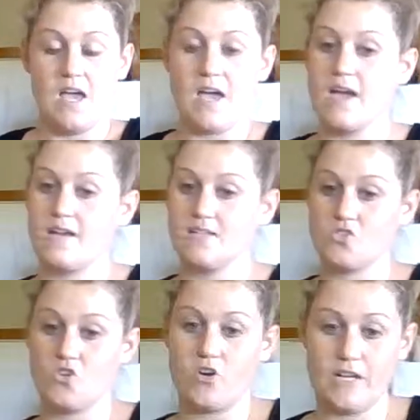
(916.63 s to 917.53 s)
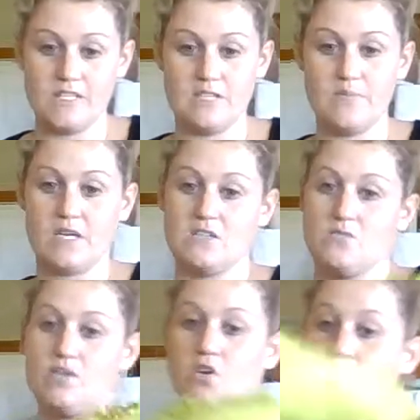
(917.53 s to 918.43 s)
and it's crazy because
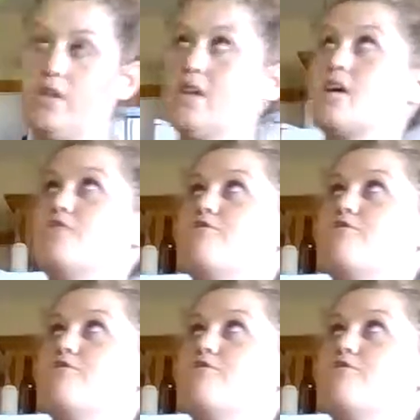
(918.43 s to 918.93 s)
when you're cleaning a